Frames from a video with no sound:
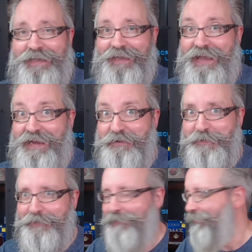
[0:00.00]

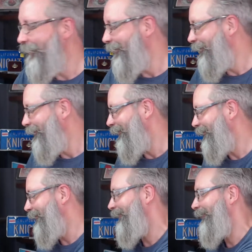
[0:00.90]
Anyway,
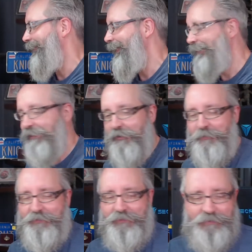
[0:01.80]
let's get
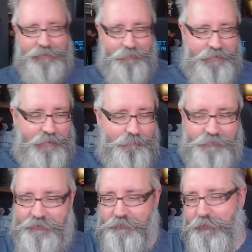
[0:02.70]
on with this. Let's get my
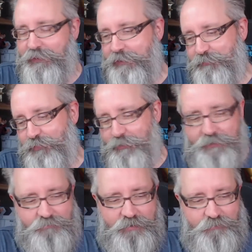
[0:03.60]
keyboard out of the way. Let's pull
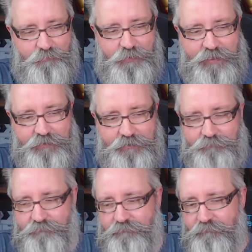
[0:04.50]
in my paint
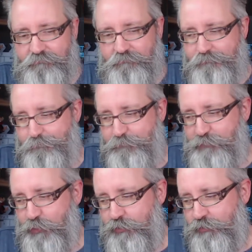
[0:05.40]

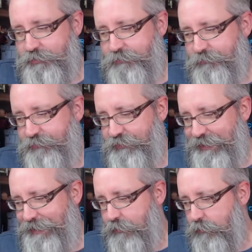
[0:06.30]
board
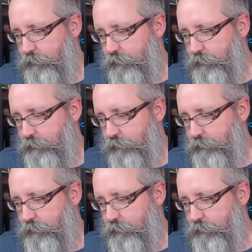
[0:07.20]
thing